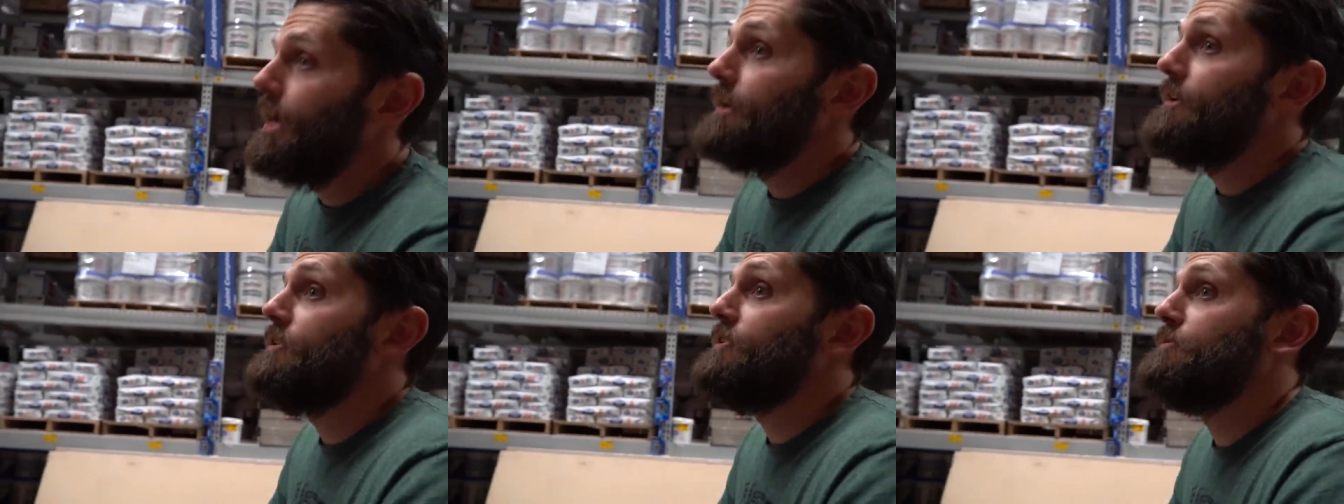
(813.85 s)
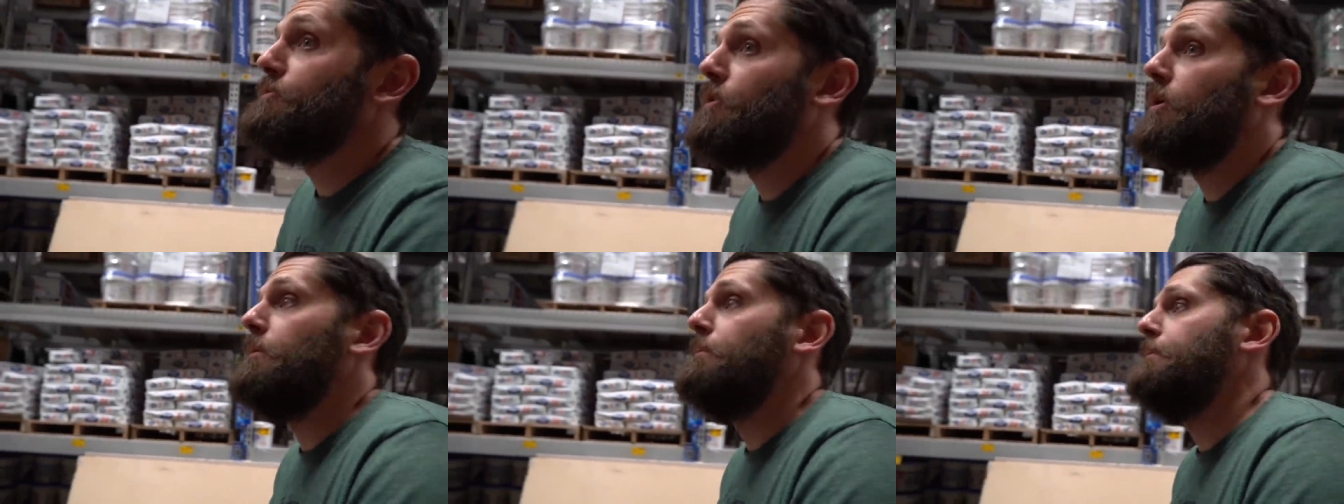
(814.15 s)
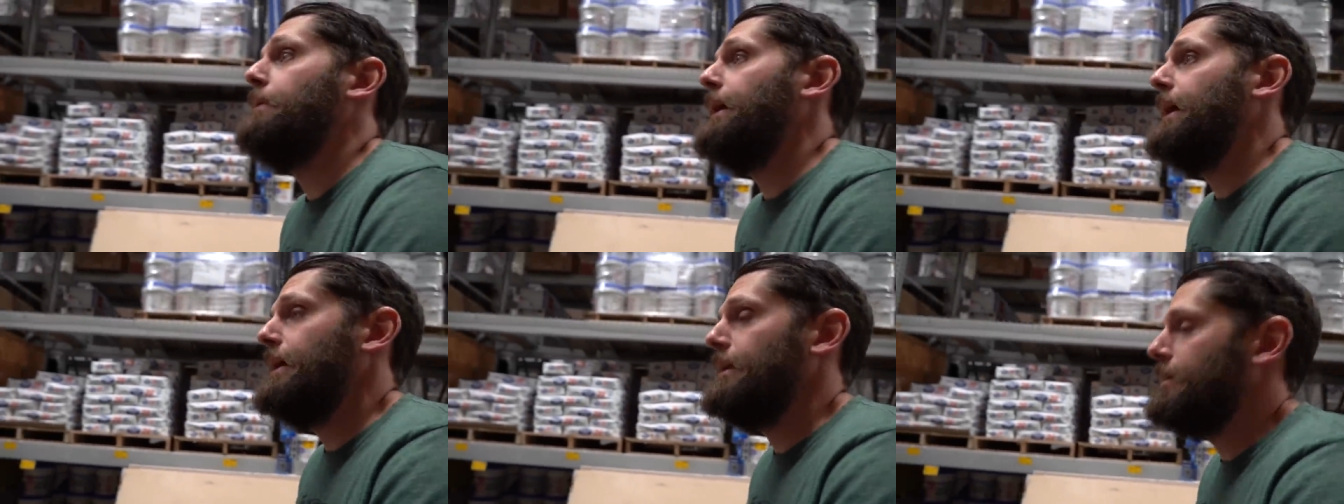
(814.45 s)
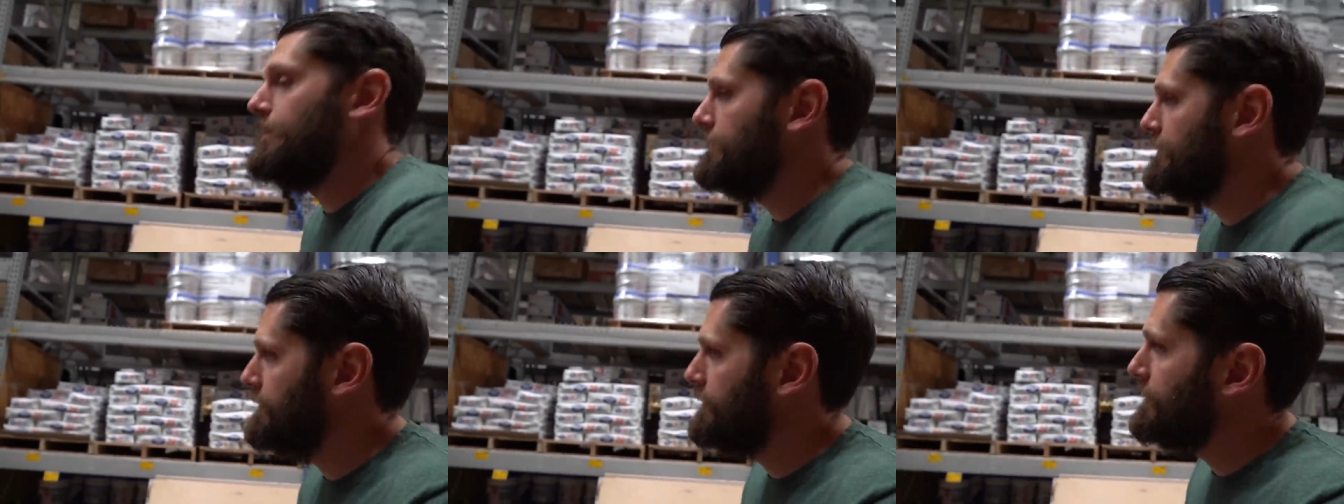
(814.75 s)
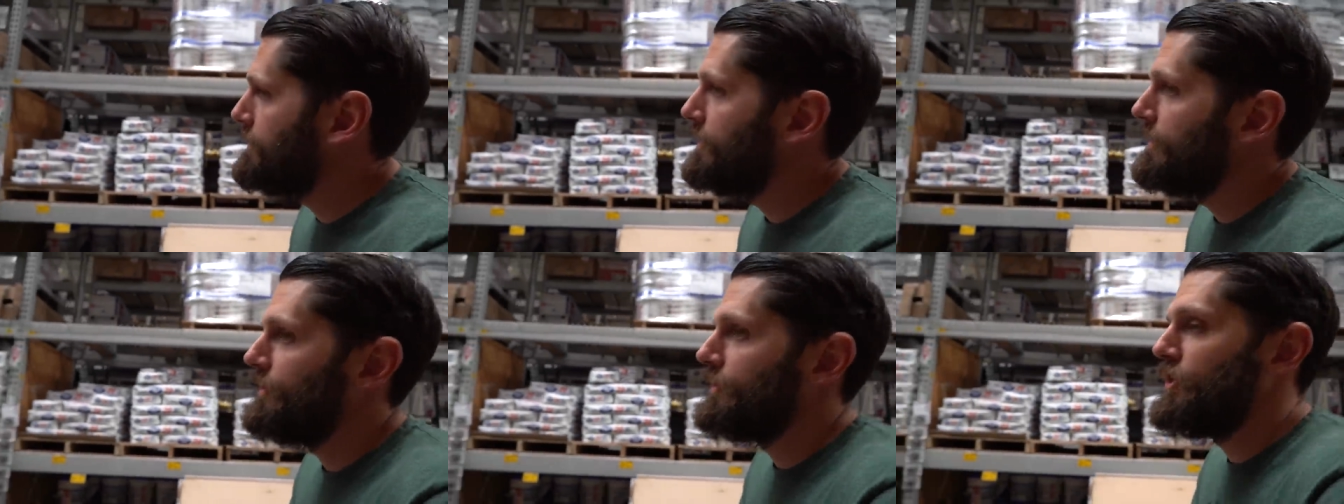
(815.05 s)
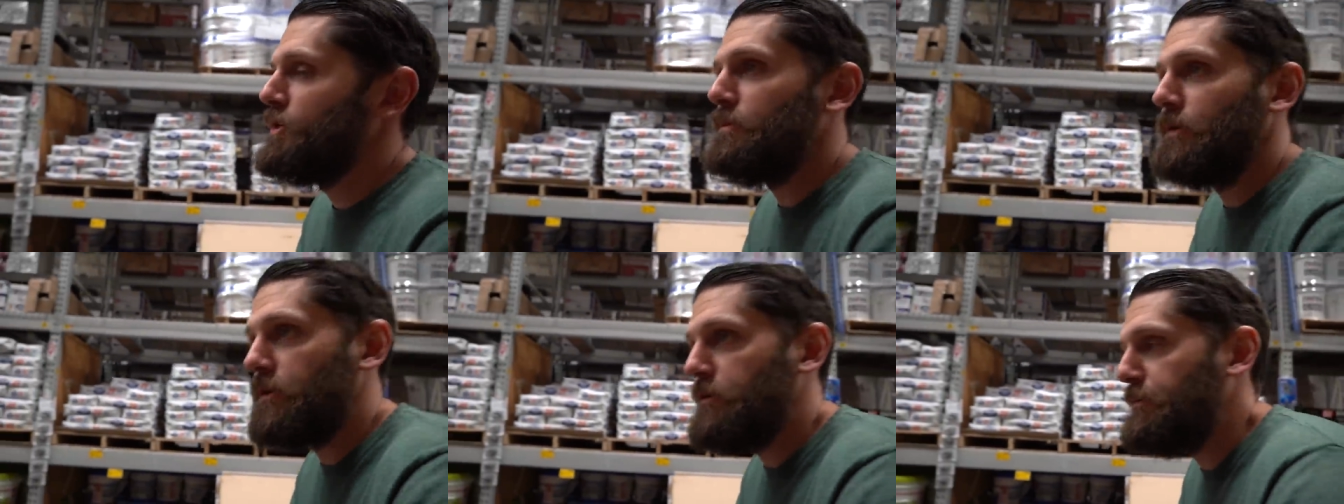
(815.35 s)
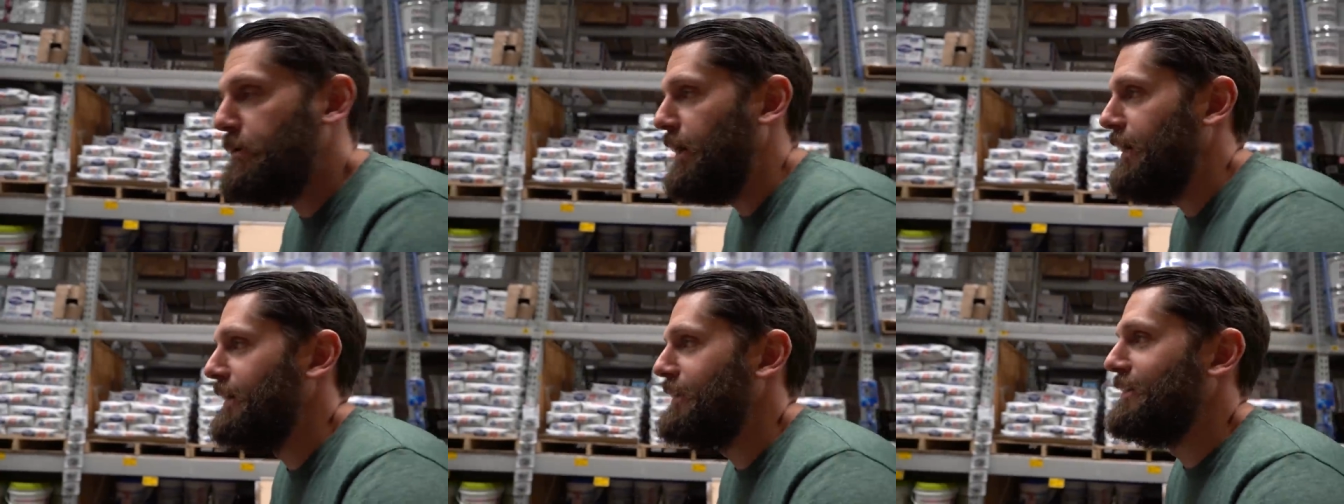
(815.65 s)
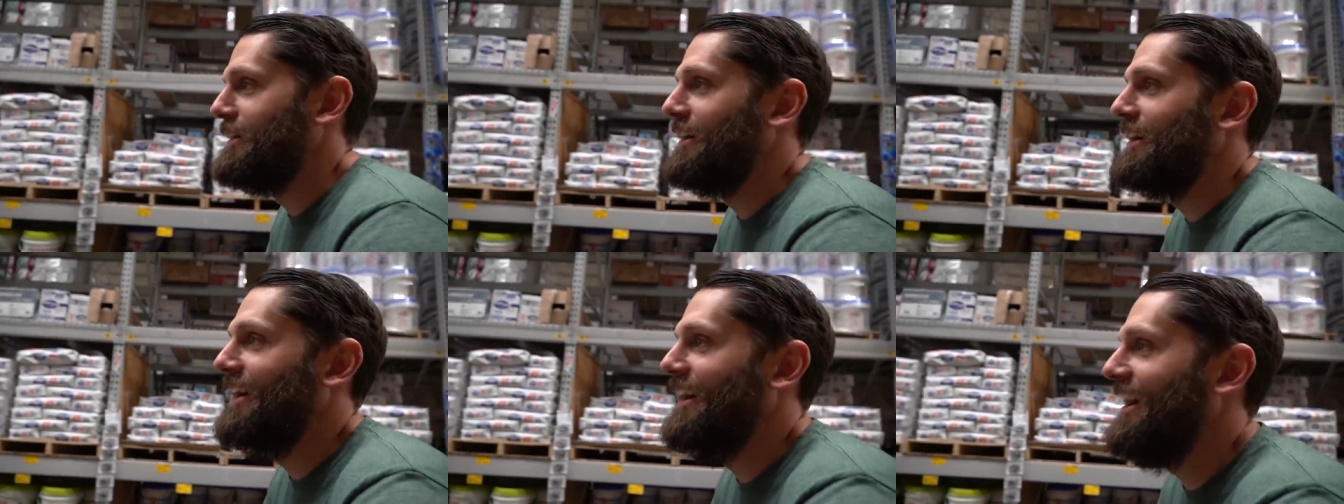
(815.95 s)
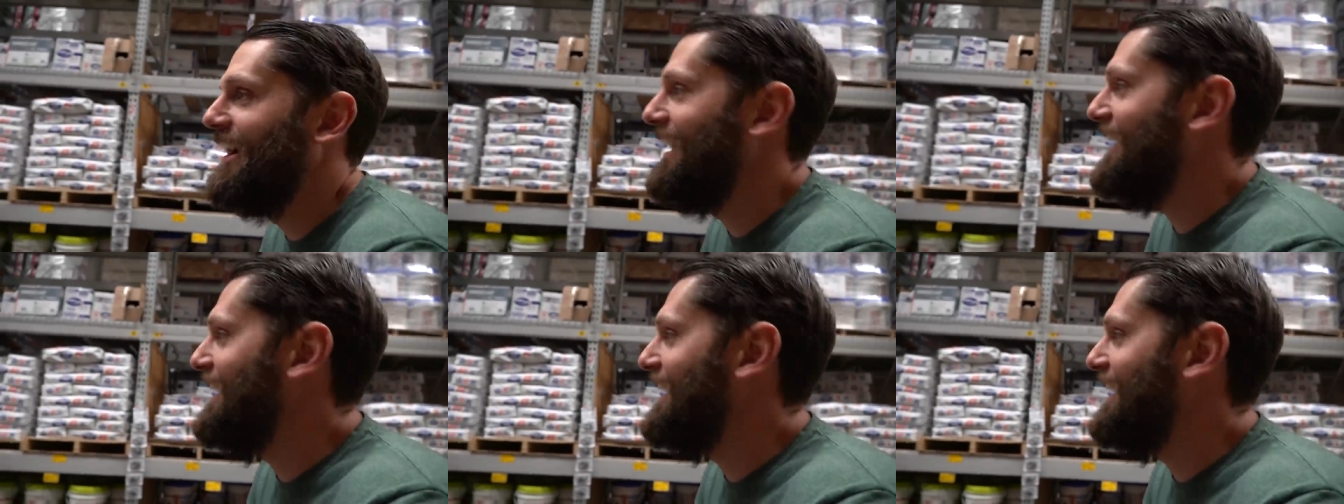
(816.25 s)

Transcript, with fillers: Need some more paint. Too much paint